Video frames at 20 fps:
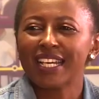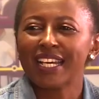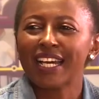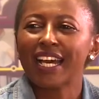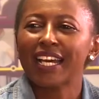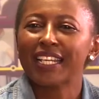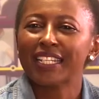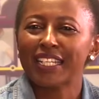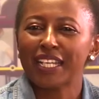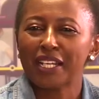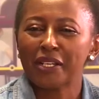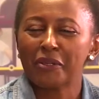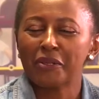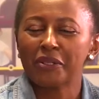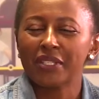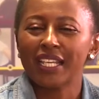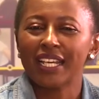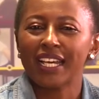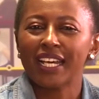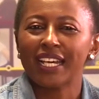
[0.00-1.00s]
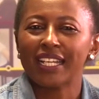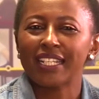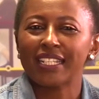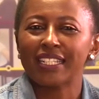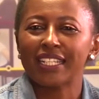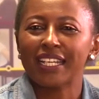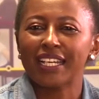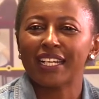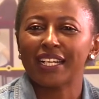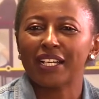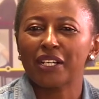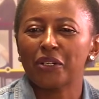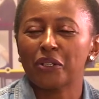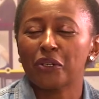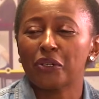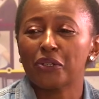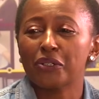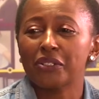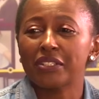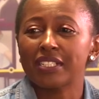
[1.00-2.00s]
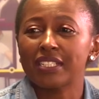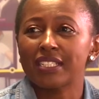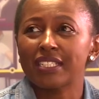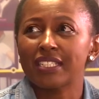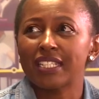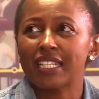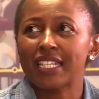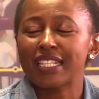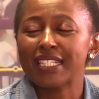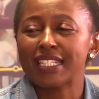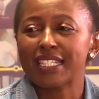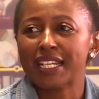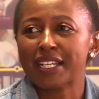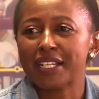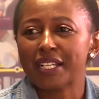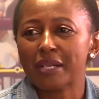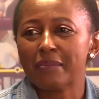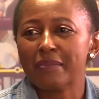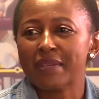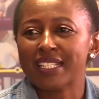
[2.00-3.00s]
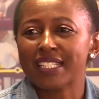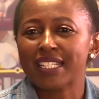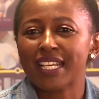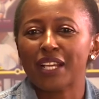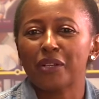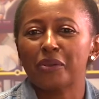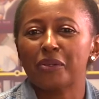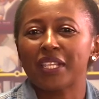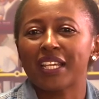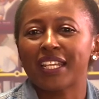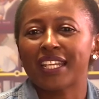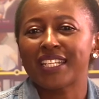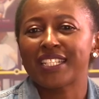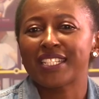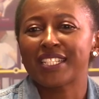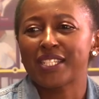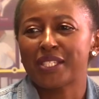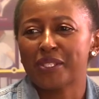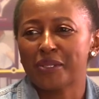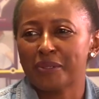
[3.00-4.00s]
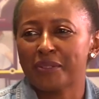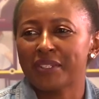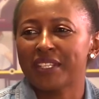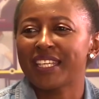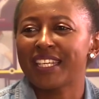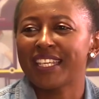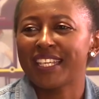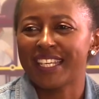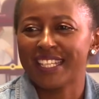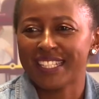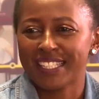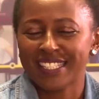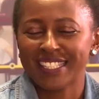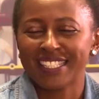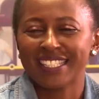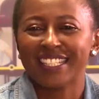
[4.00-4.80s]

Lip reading: Anne Kagunya, and on Instagram as Kagunya92. Yes.